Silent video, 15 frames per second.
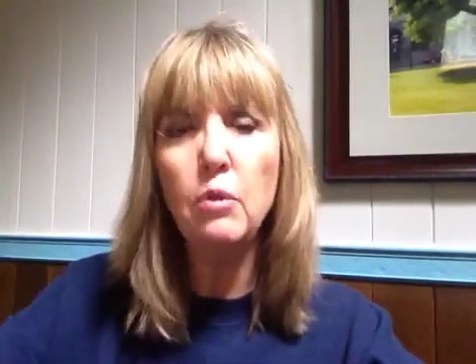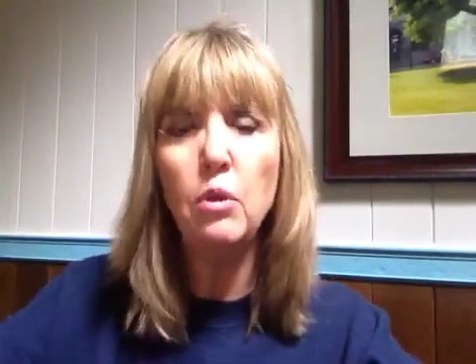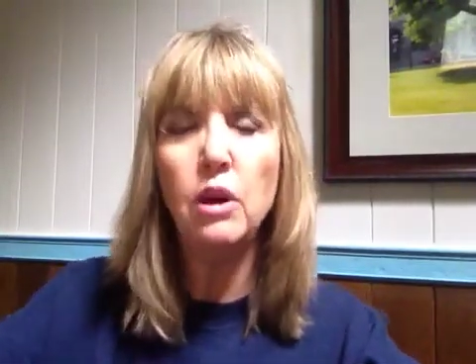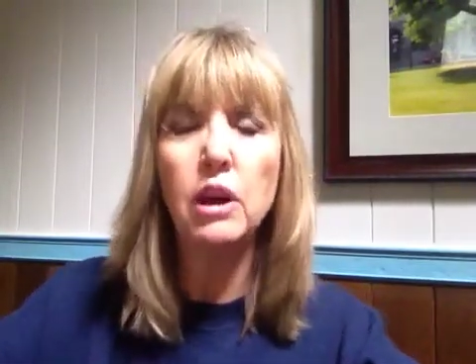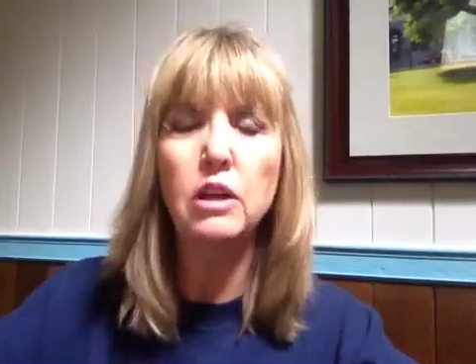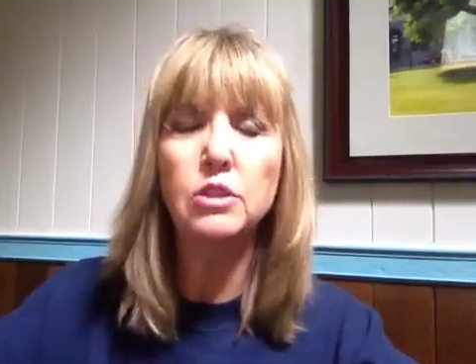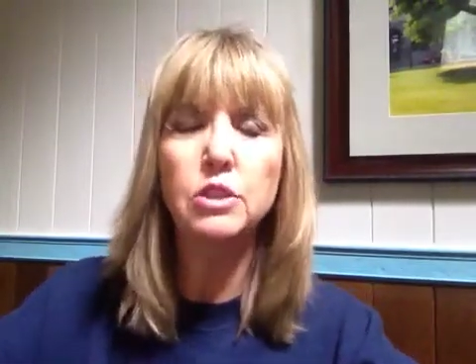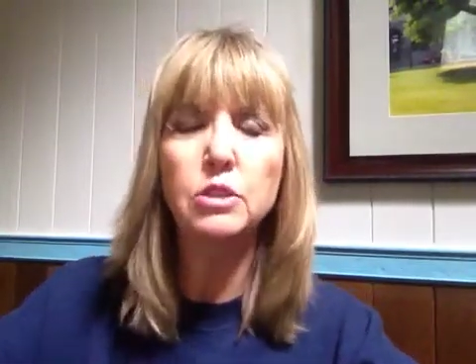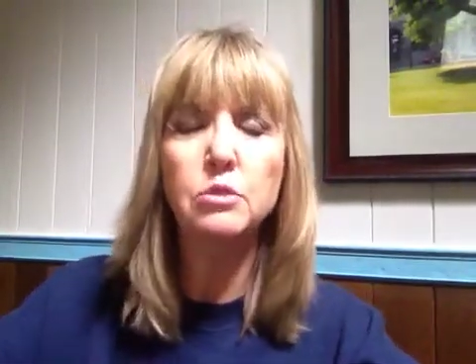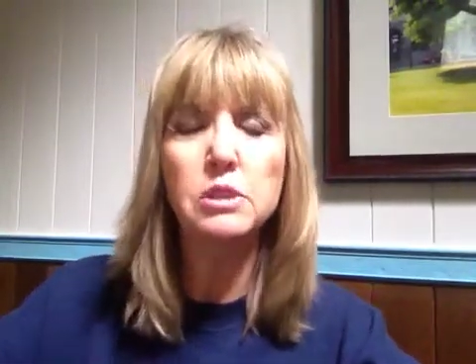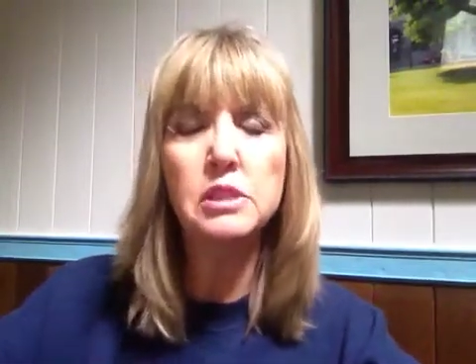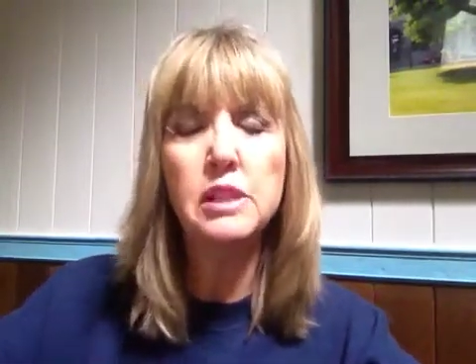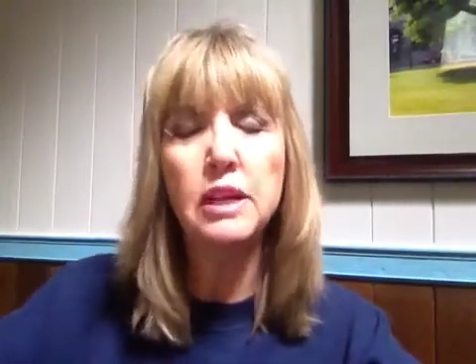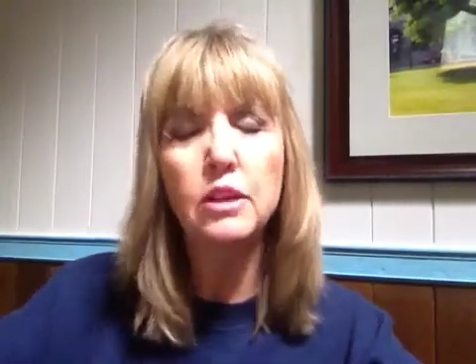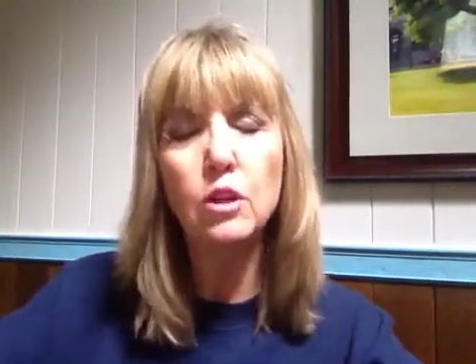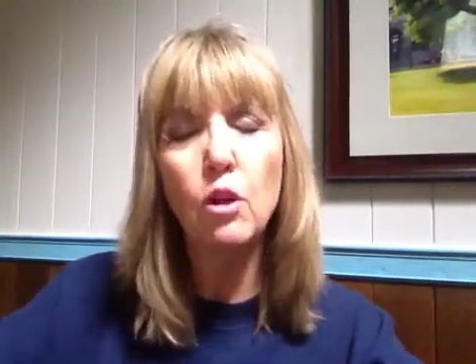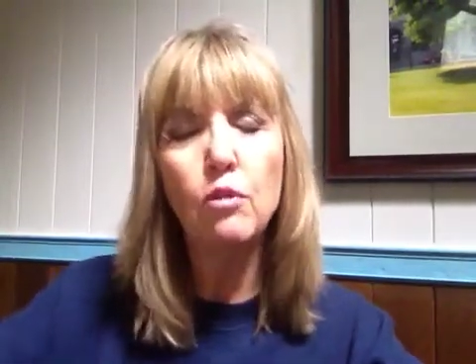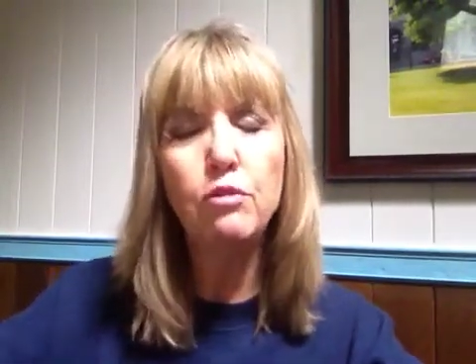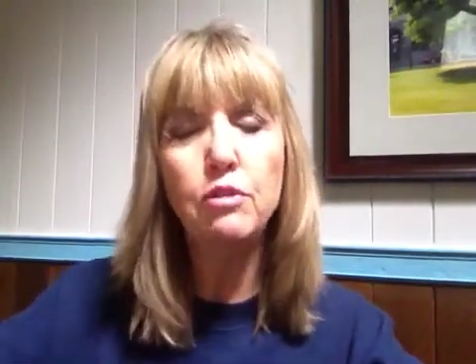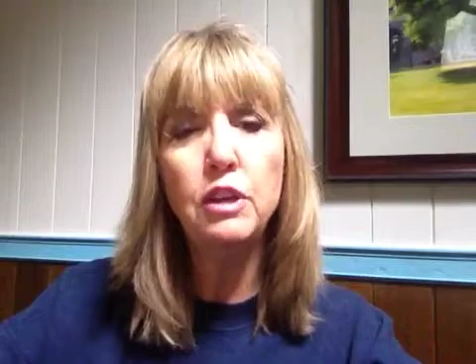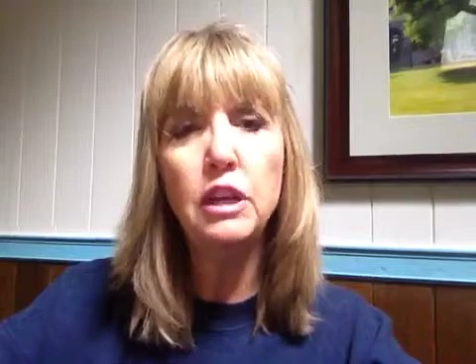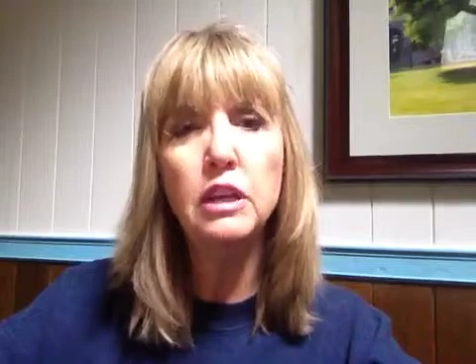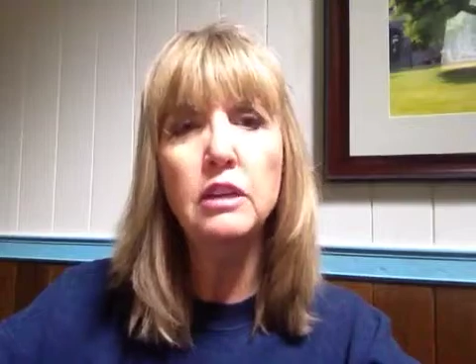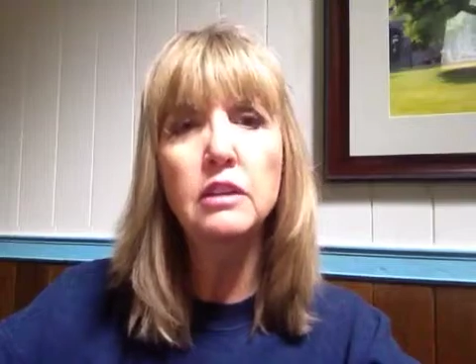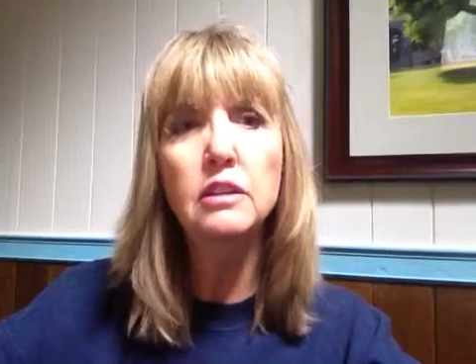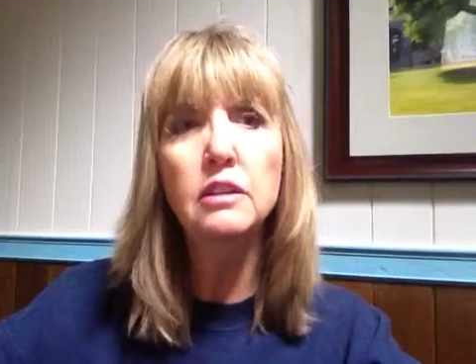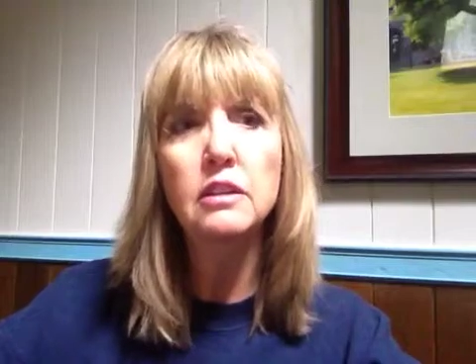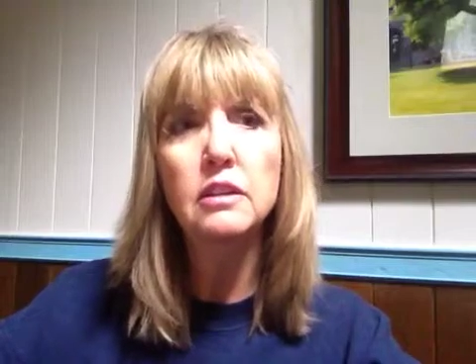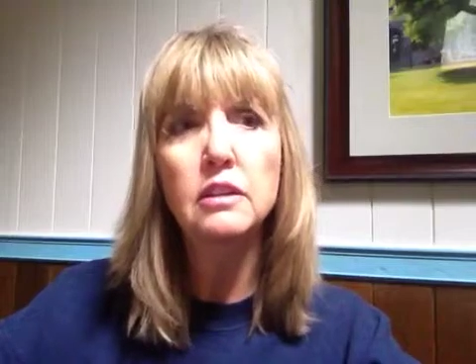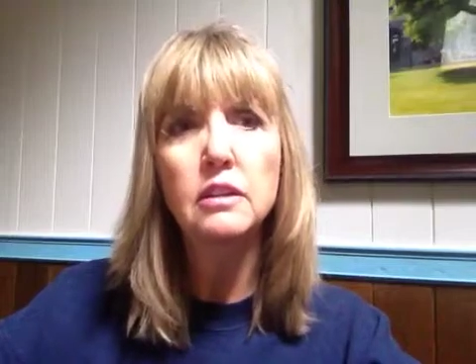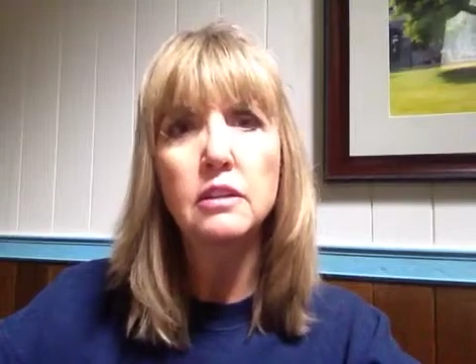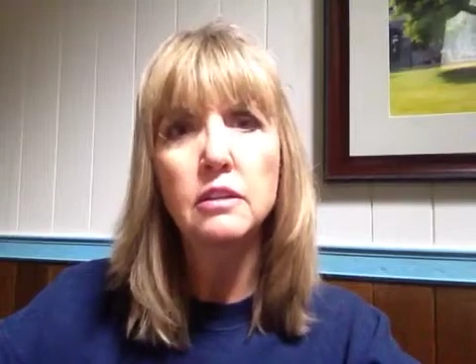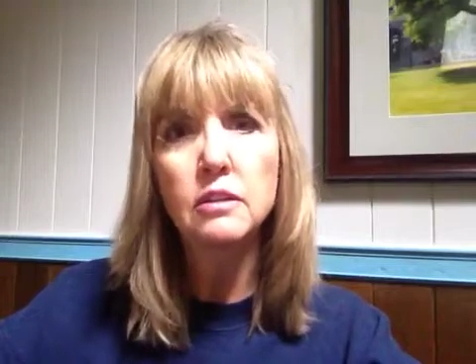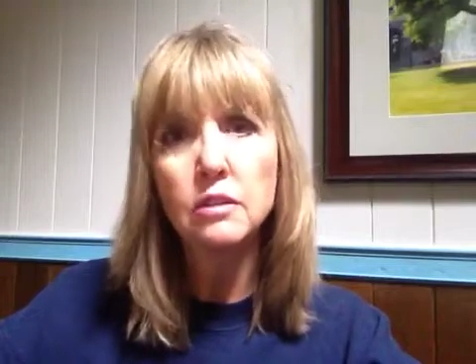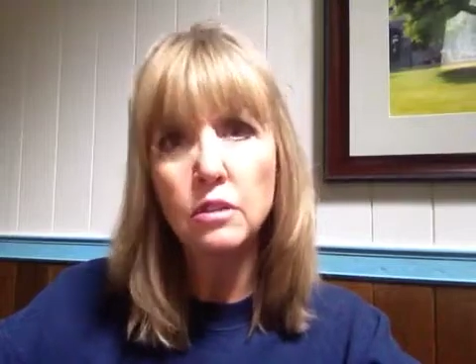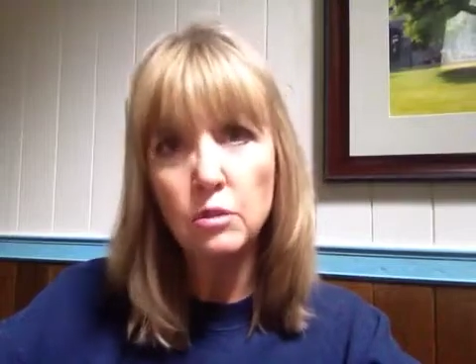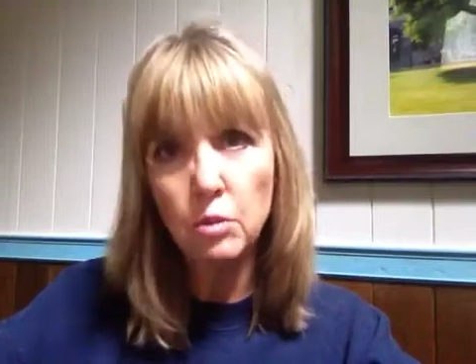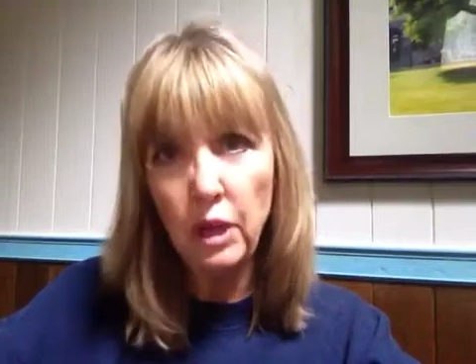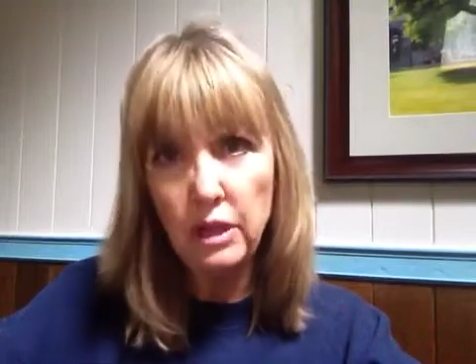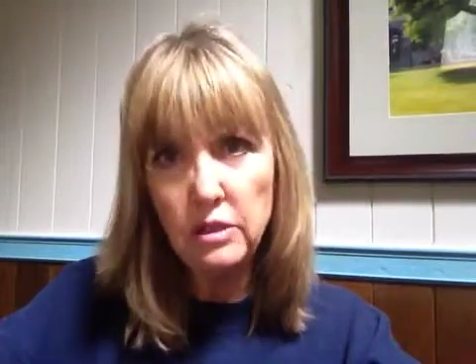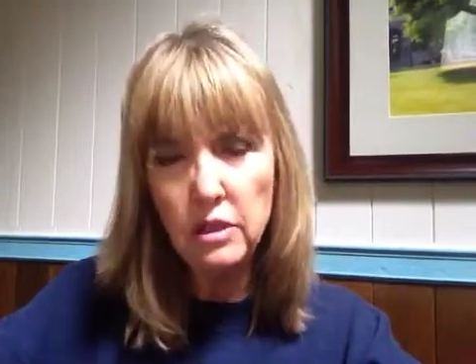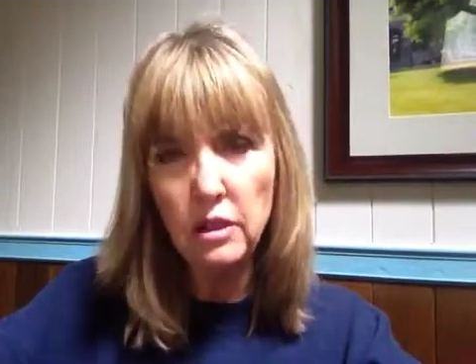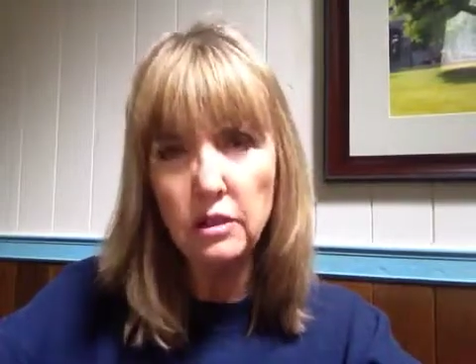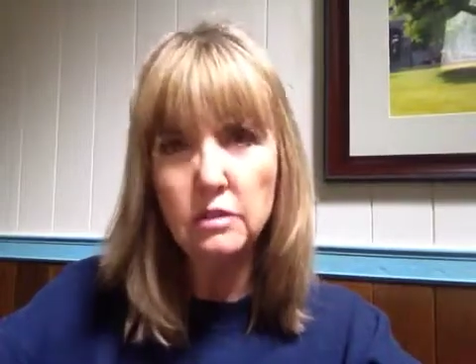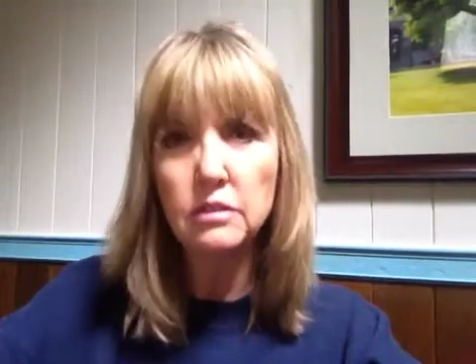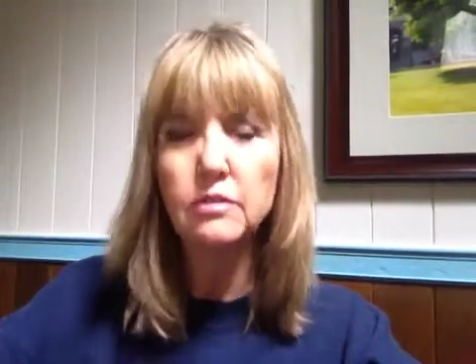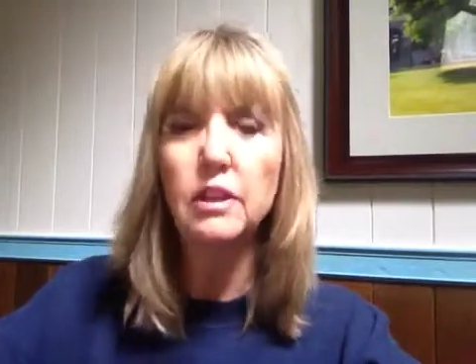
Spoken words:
what I'll do is then go feed the white dog.